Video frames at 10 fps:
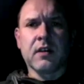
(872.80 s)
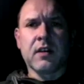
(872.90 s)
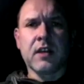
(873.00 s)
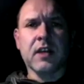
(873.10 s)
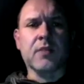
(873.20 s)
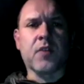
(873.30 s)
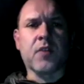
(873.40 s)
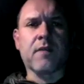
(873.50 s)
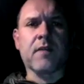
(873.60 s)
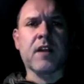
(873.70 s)
He has a
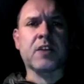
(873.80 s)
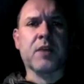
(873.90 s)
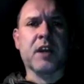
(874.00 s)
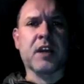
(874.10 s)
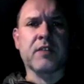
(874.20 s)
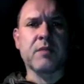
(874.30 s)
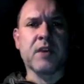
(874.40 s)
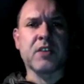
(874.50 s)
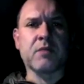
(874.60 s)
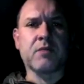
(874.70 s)
brief flashback of his
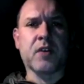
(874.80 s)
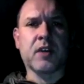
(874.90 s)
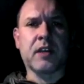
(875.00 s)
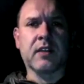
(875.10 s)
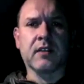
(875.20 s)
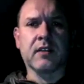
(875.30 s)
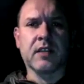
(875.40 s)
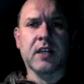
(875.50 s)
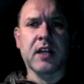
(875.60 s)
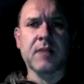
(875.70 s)
mother's body as he
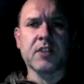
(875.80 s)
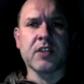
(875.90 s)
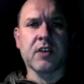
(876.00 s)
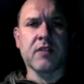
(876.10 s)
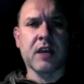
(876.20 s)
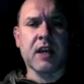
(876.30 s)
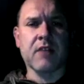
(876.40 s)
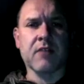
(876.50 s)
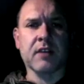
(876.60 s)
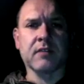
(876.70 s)
glimpses over the
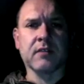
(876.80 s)
handrail.